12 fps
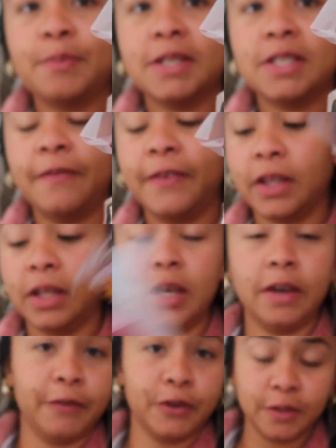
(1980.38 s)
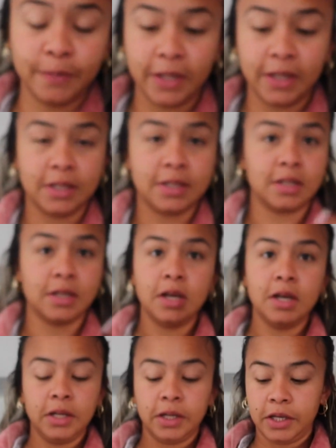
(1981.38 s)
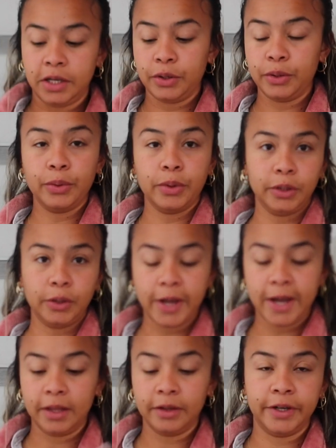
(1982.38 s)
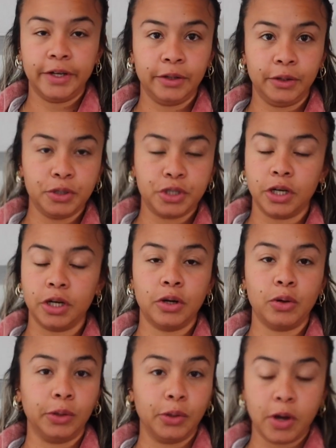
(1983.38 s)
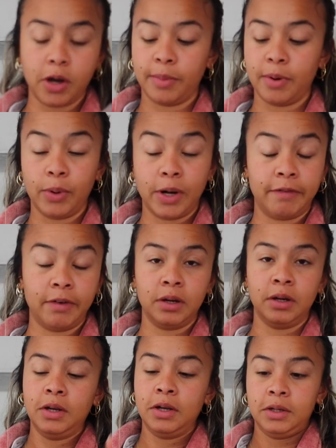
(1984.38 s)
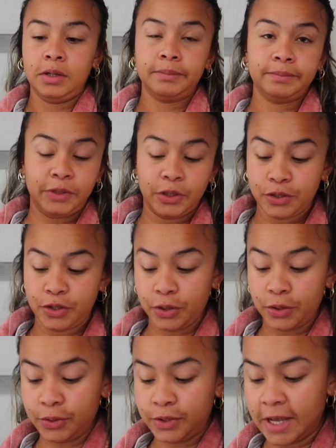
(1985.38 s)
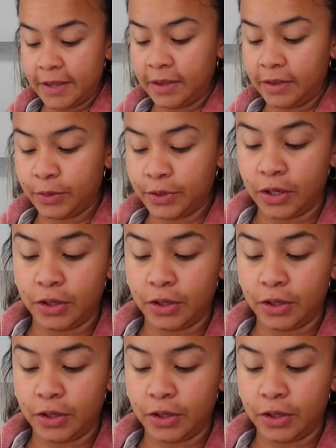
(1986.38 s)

specifically if you're somebody that's keto or low calorie or low sugar or low carb or whatever. There's those, and then there was